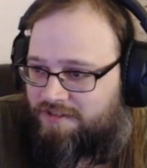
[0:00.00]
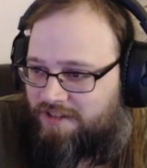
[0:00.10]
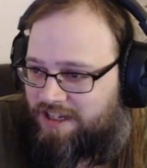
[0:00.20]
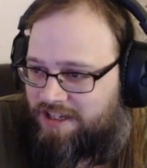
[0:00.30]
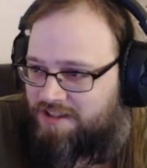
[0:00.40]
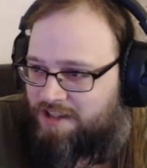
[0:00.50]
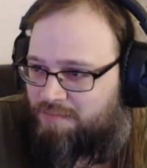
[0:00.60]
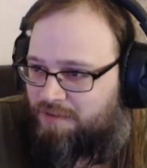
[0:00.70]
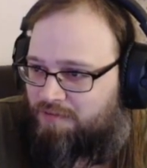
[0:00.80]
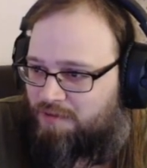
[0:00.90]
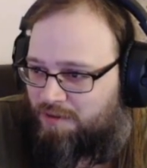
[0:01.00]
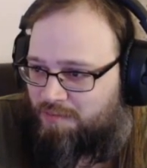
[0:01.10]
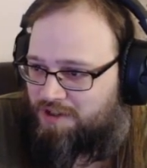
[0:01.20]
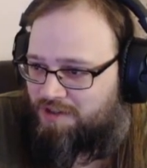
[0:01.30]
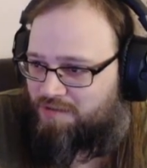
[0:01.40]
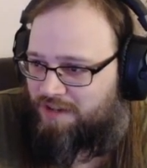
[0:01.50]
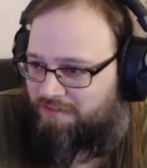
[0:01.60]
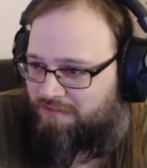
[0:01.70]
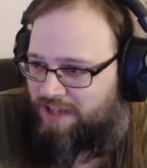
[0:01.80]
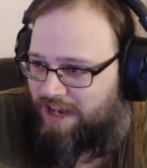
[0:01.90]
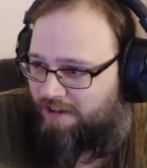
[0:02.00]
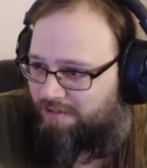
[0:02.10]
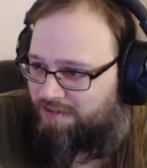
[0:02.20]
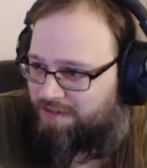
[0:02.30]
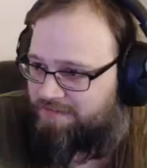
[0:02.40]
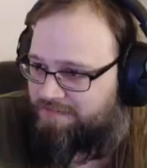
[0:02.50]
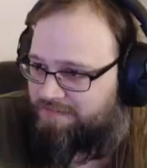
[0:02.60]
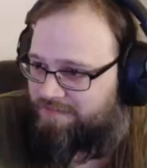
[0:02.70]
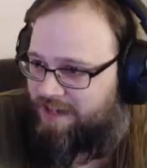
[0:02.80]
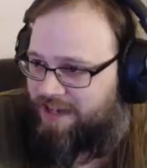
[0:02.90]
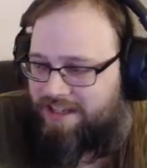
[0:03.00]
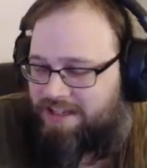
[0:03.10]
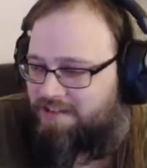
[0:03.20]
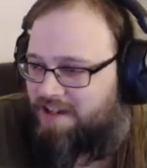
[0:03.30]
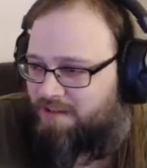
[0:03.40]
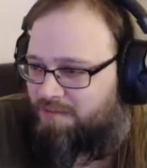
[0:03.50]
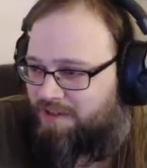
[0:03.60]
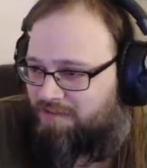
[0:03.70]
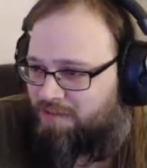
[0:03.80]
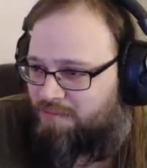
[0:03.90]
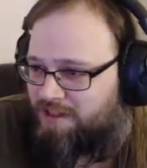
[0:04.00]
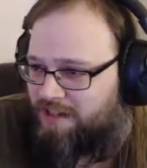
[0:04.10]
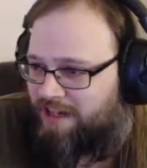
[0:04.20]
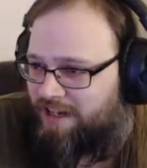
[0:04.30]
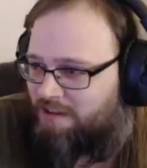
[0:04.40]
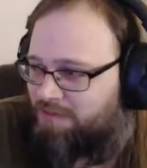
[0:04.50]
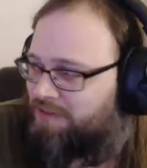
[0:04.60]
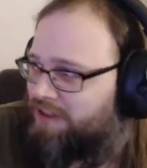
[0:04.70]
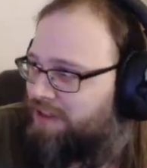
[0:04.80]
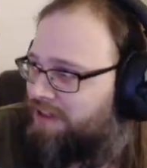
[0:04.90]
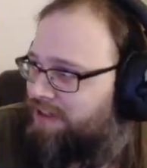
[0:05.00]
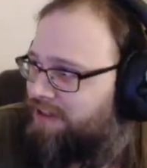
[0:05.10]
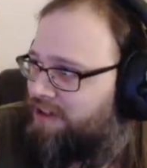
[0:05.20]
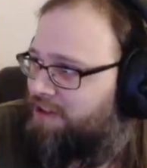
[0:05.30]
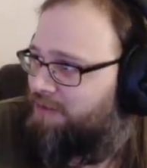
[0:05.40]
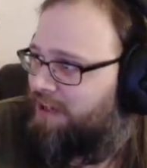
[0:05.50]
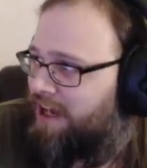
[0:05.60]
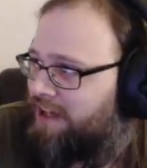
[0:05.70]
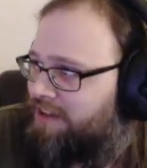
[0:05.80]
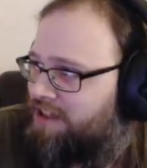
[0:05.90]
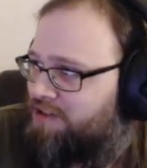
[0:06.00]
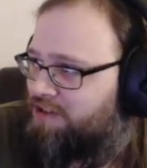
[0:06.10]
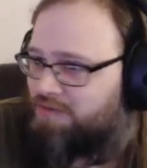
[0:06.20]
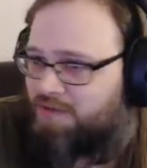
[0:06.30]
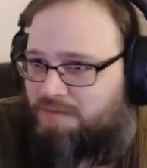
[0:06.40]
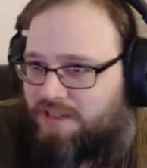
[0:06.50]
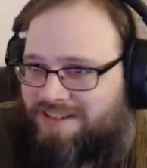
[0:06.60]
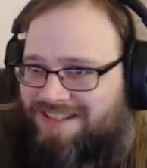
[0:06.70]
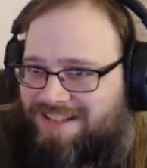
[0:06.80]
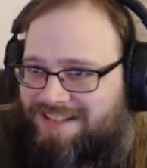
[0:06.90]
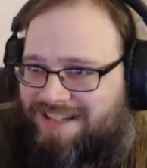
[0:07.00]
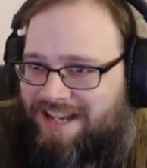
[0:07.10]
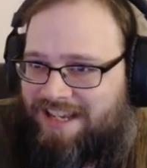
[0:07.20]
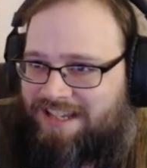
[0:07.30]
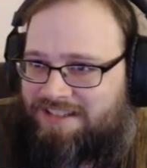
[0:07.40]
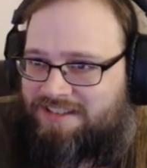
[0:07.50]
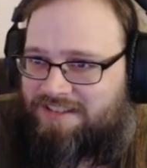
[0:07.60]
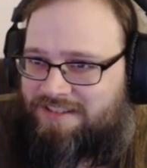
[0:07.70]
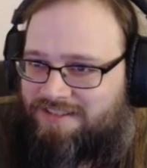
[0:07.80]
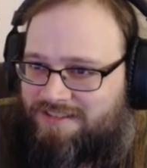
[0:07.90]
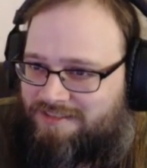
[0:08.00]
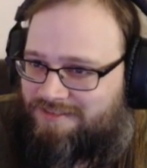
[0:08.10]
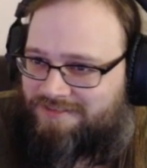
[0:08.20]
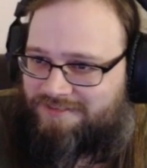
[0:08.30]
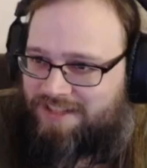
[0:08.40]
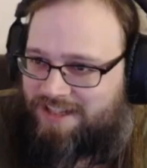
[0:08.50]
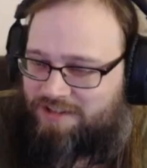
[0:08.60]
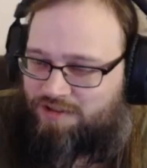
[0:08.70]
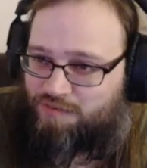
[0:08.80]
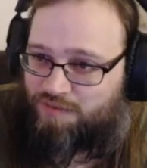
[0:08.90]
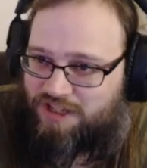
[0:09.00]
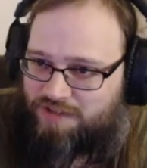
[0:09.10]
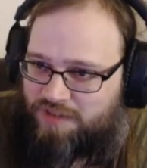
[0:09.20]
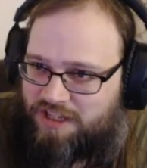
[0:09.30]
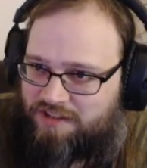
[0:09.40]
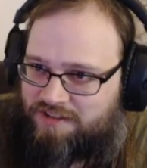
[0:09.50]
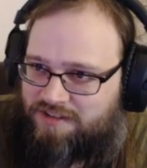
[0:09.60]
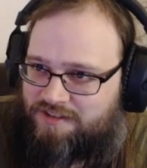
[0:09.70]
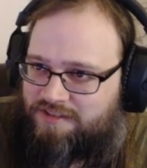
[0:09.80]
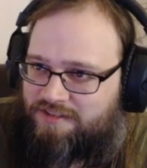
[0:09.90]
like I said before, we're just waiting for the alpha. I cannot wait for Midnight Alpha. We got Legion Remix date in 3 weeks.